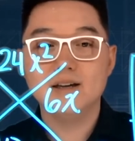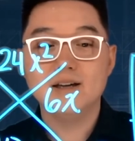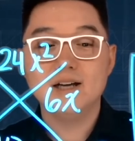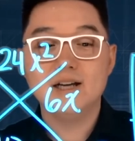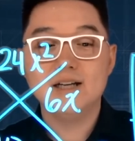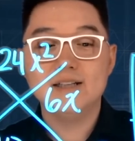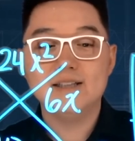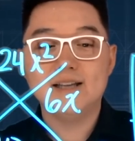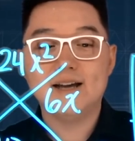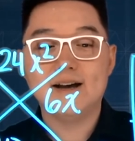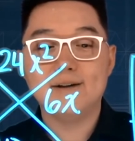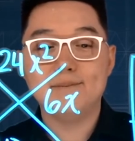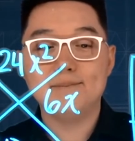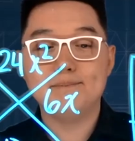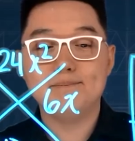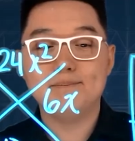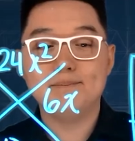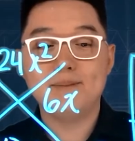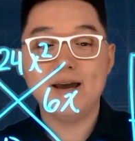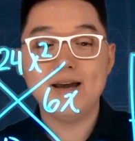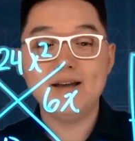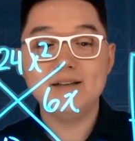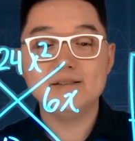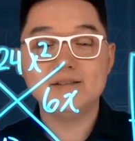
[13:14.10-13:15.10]
Now,
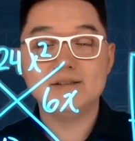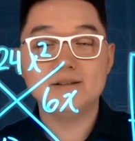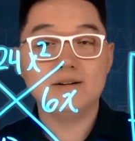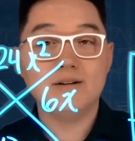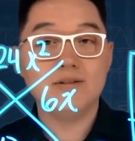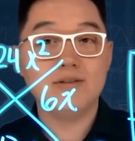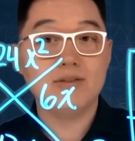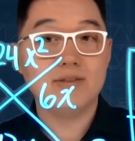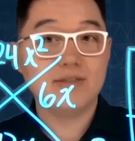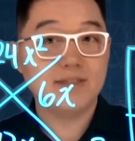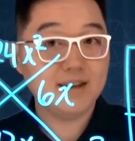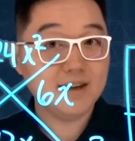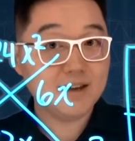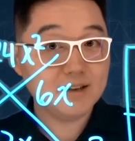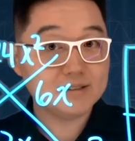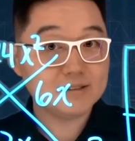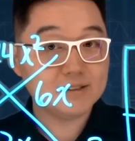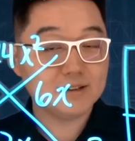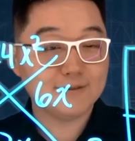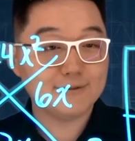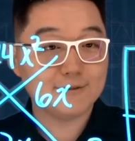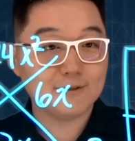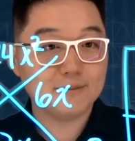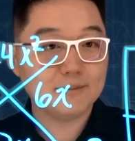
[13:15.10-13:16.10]
based on this
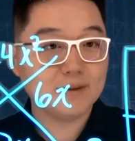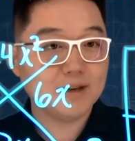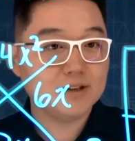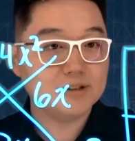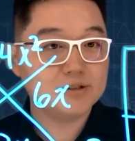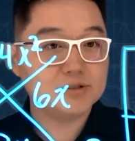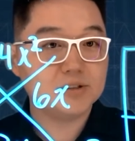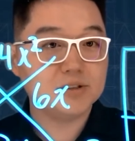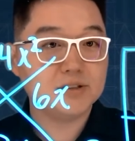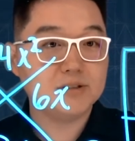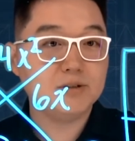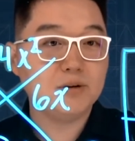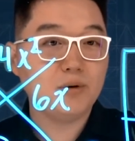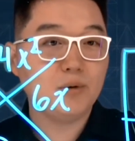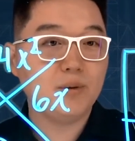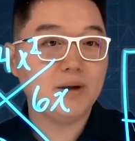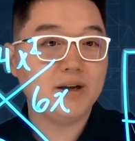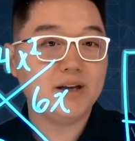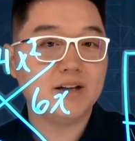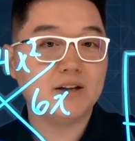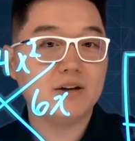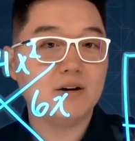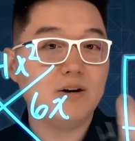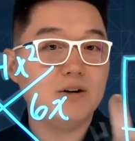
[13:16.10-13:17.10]
information, we
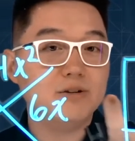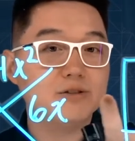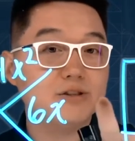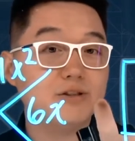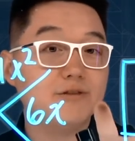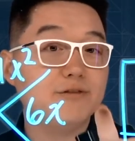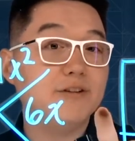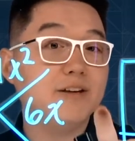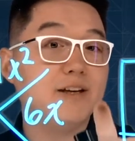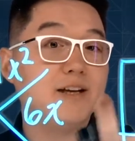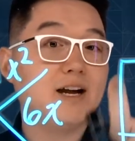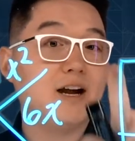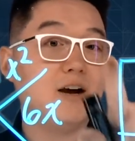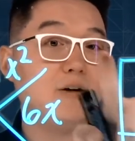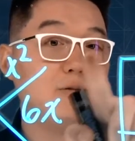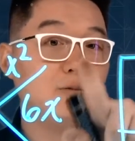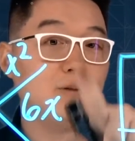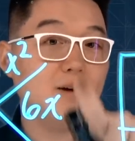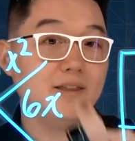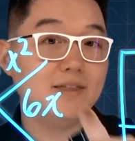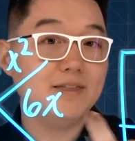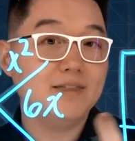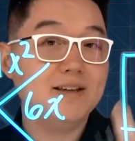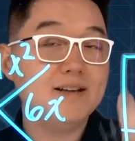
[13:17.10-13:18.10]
can also figure out
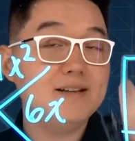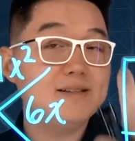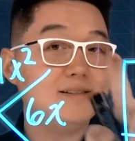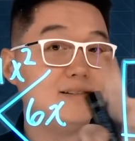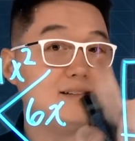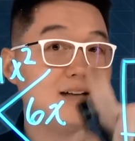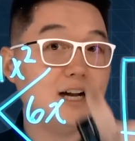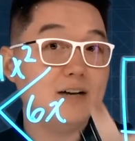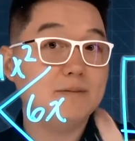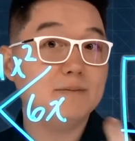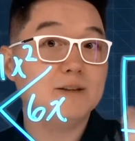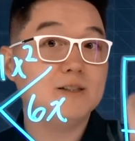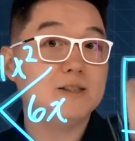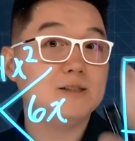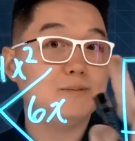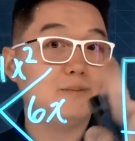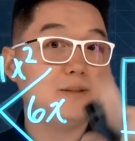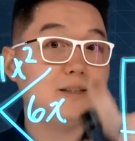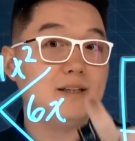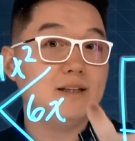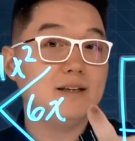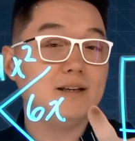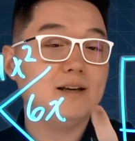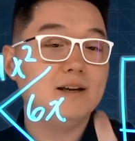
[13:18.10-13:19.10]
what this side must
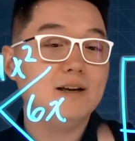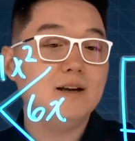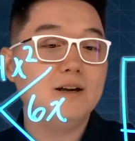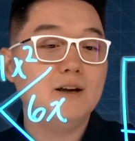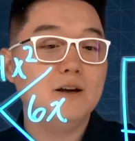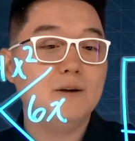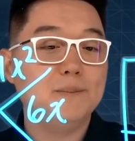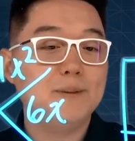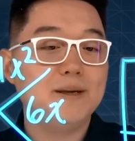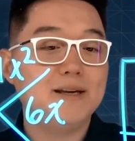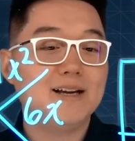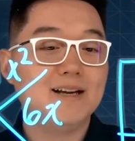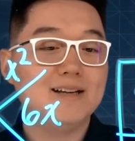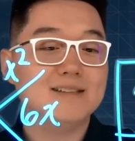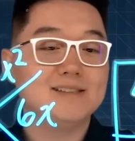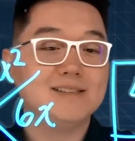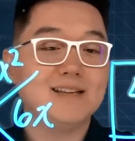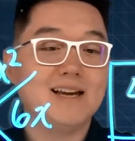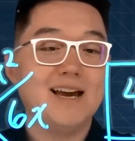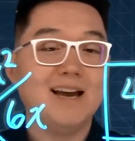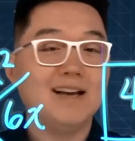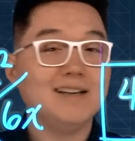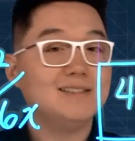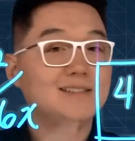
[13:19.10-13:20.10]
be, because
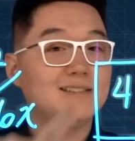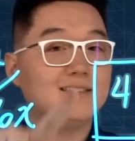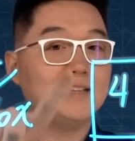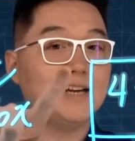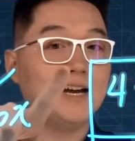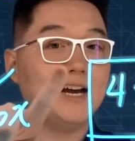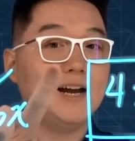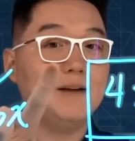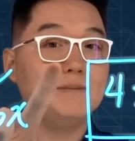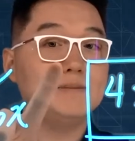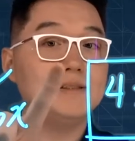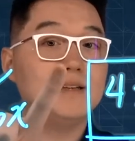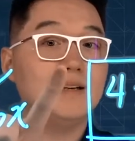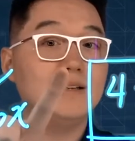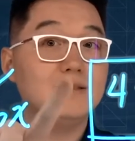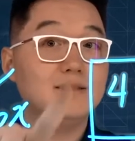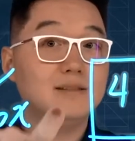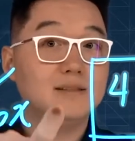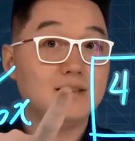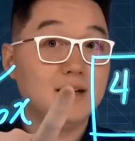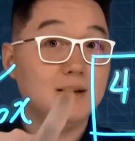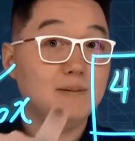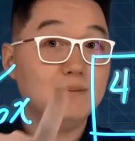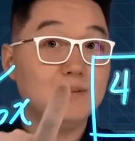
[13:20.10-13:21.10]
x times
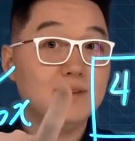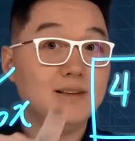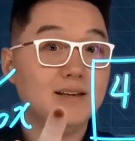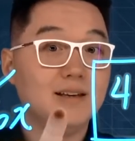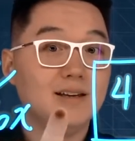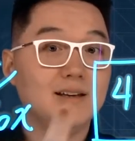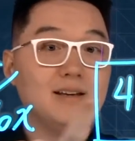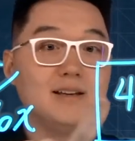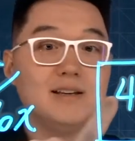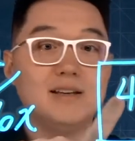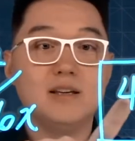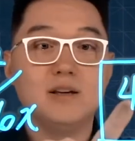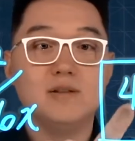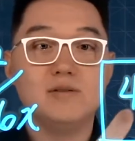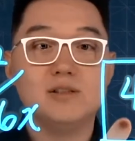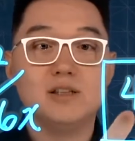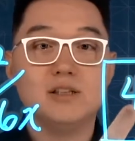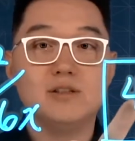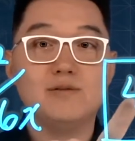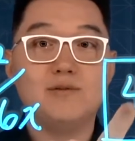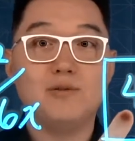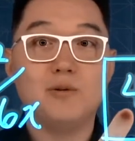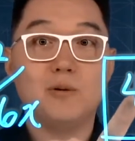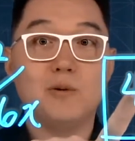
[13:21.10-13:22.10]
something gives
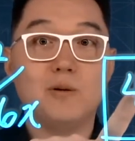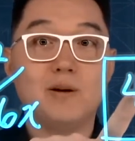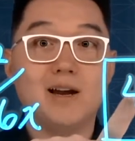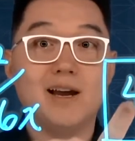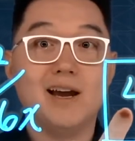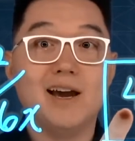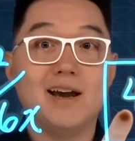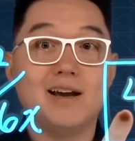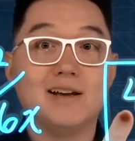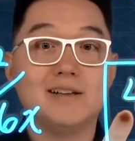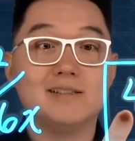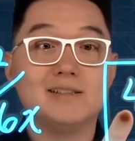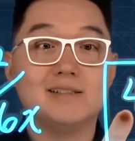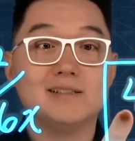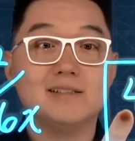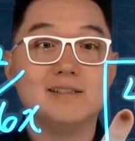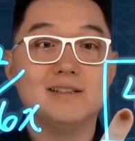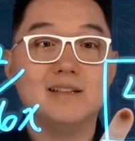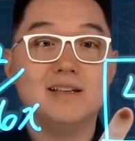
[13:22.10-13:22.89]
us 4x.